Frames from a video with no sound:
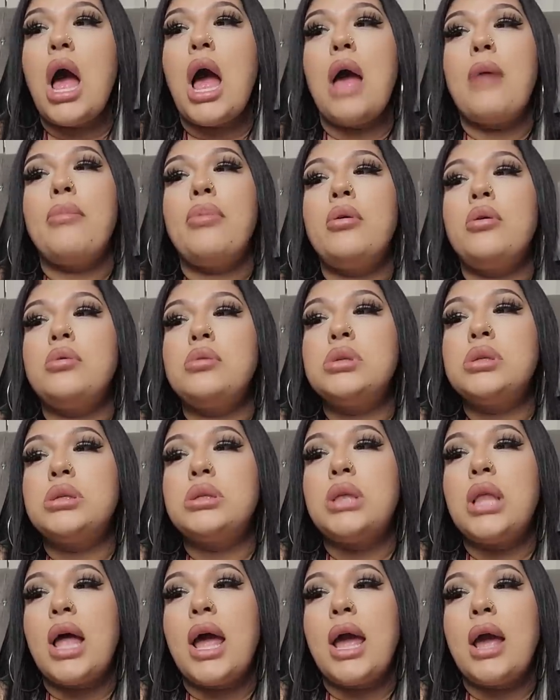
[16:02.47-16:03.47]
I
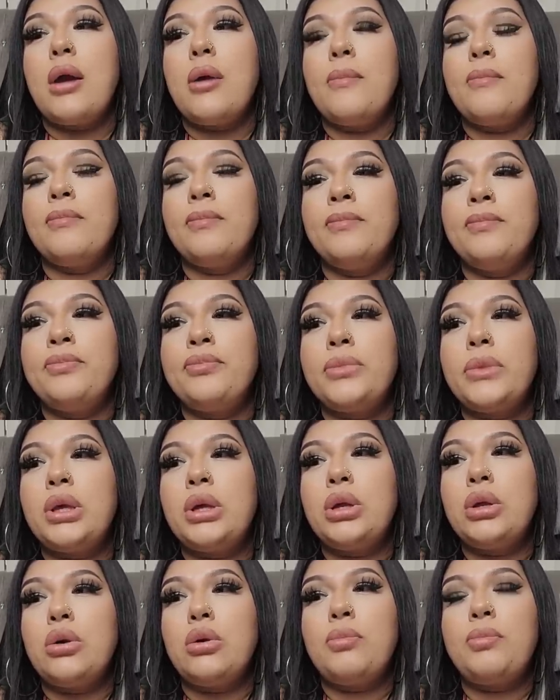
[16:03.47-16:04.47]
post, like,
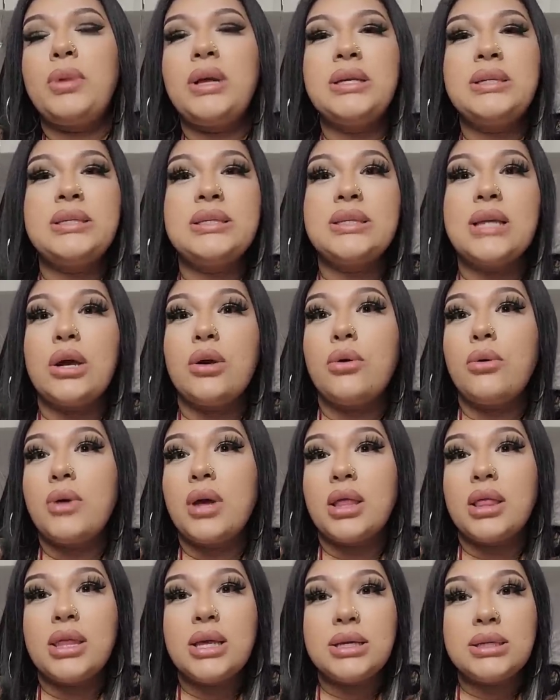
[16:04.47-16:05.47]
you know, places I go
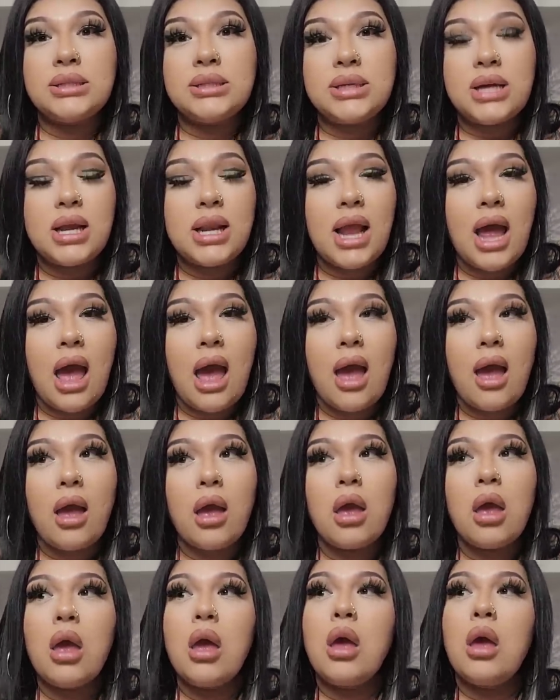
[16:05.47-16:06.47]
get things done
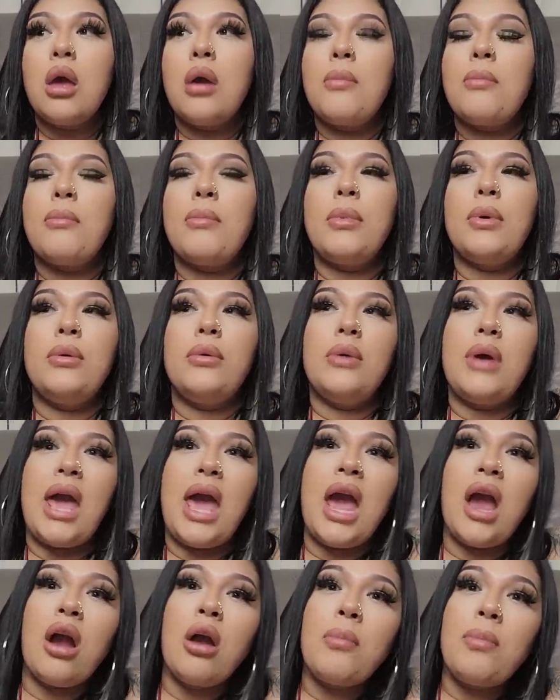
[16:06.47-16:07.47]
at,
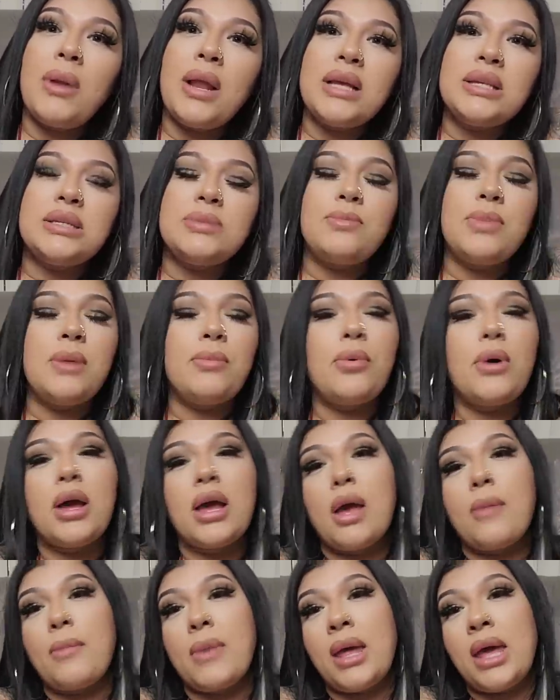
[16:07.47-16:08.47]
hair place, people I
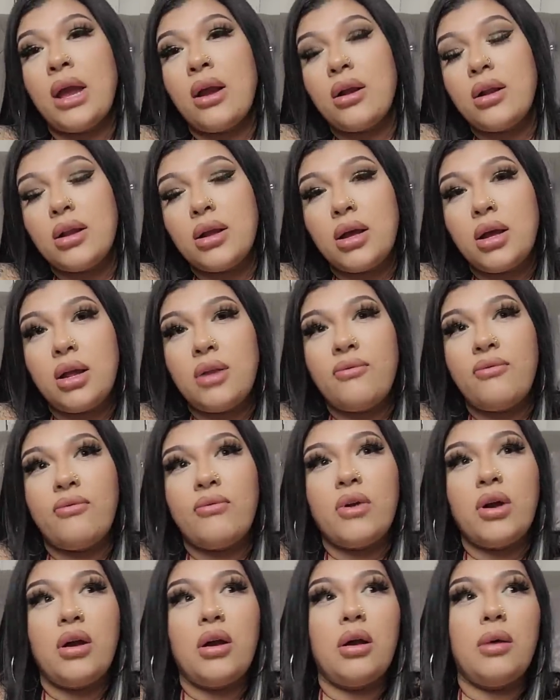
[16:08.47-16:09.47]
get my hair done
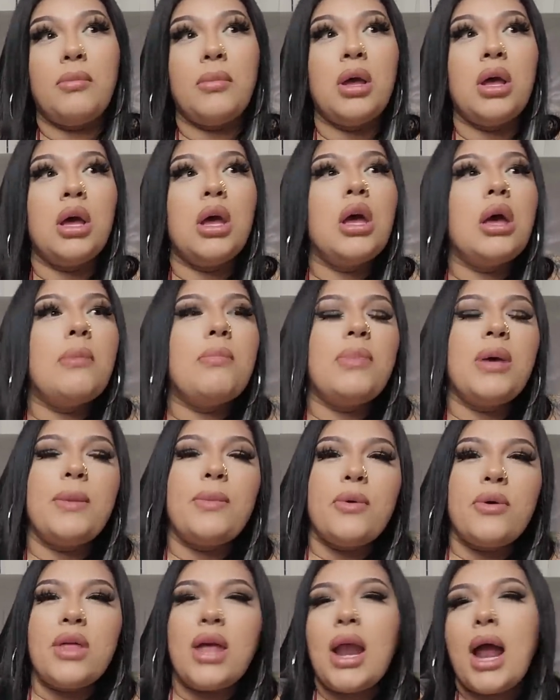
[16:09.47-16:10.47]
from,
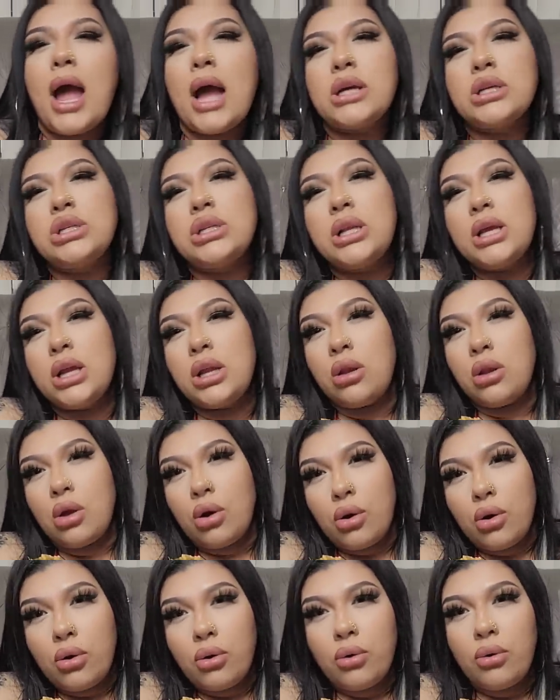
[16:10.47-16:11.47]
people that I actually
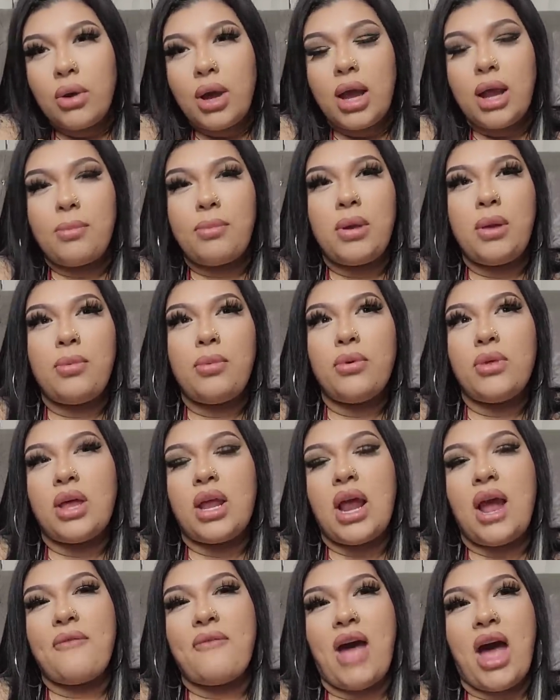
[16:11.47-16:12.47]
know, and people
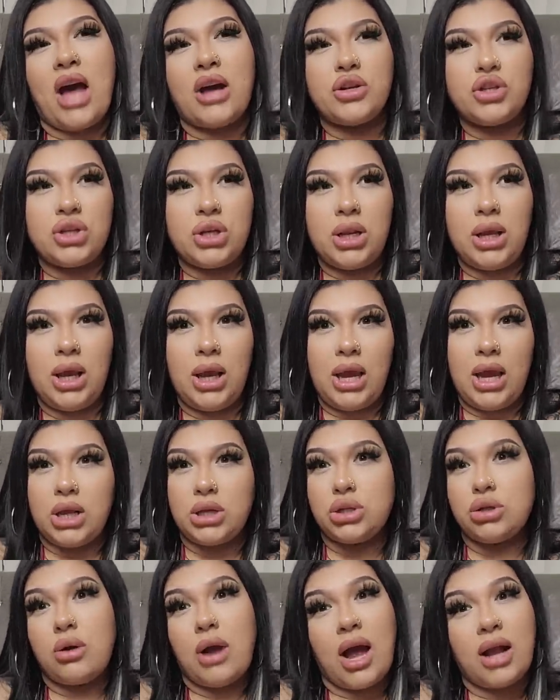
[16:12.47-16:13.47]
that I've actually
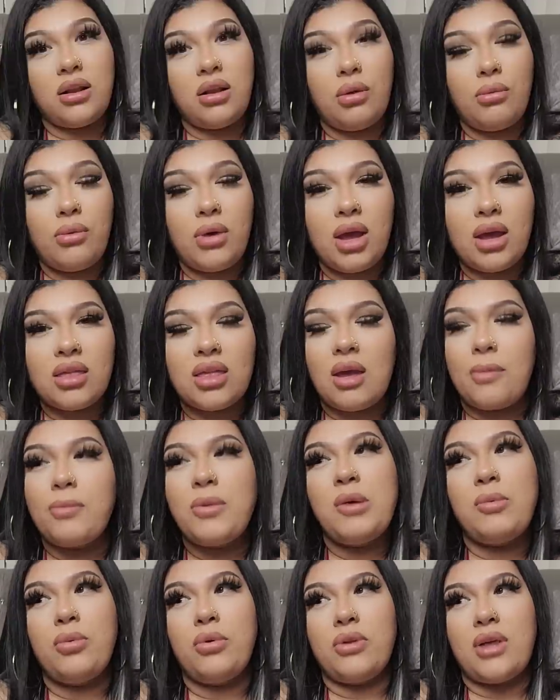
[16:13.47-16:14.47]
interacted with, and
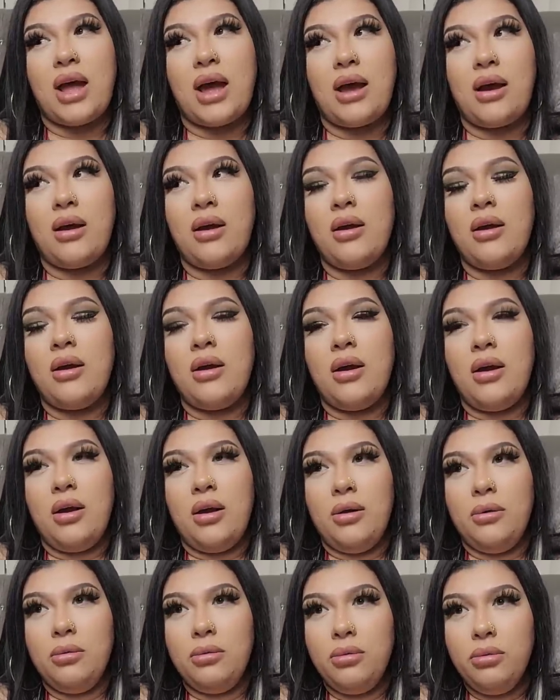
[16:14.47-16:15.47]
people that,
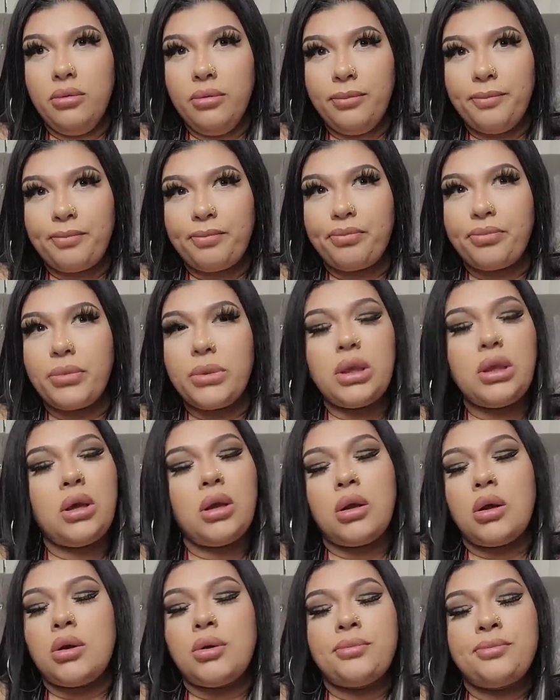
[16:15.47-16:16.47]

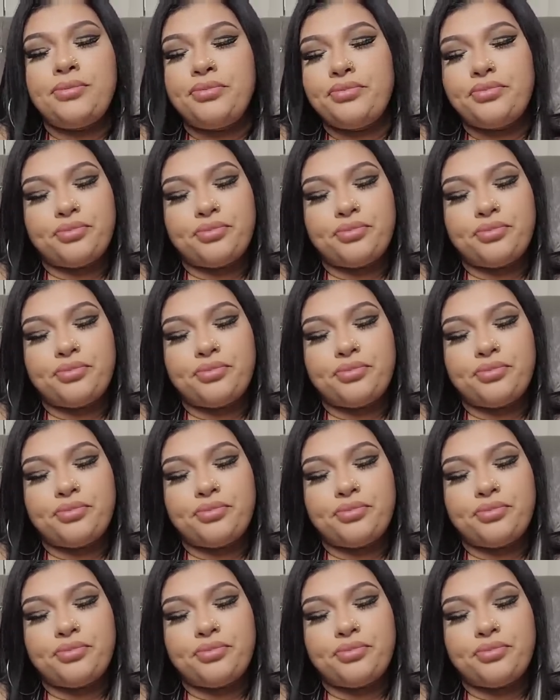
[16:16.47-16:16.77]
you know,